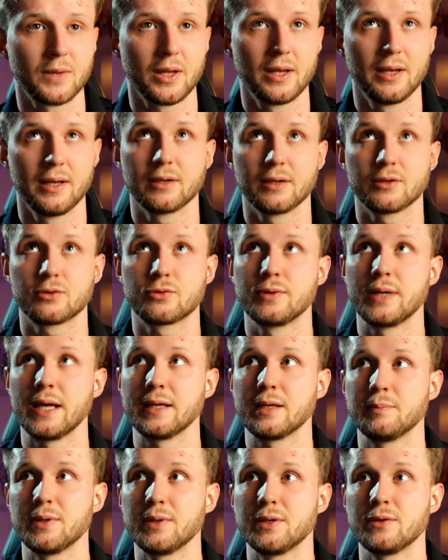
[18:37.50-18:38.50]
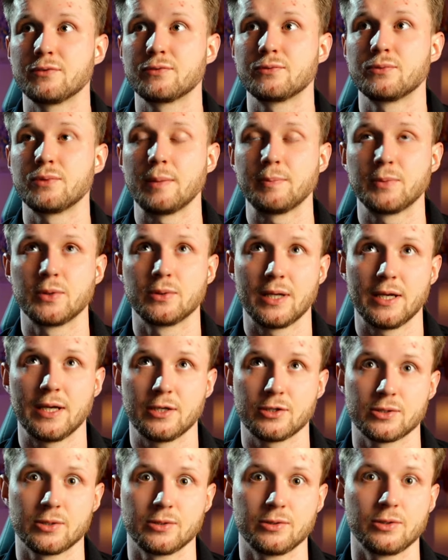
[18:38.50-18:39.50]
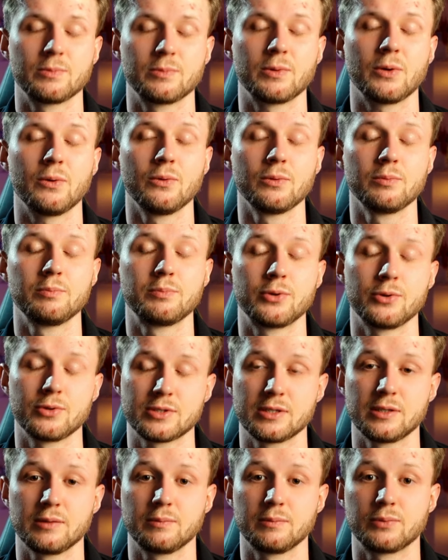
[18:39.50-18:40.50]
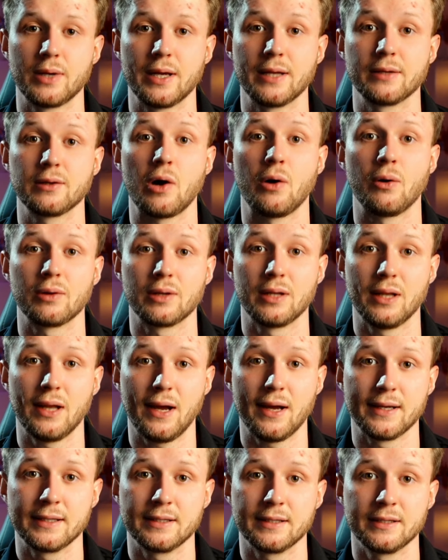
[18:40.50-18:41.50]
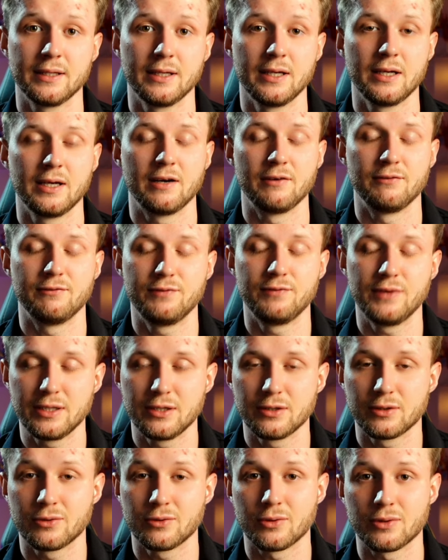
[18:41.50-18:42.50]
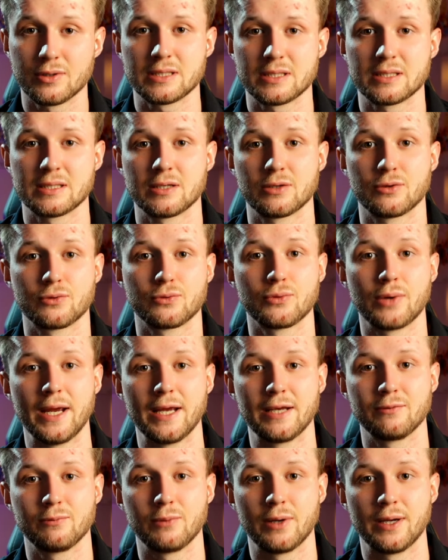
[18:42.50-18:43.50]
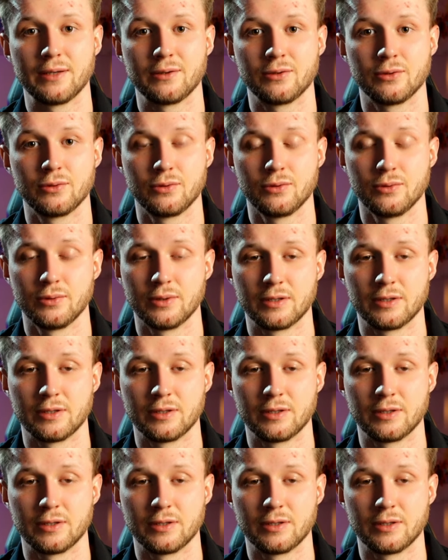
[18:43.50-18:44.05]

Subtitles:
create a bit of reputation and your own personal brand online, a video course is a great way to do it.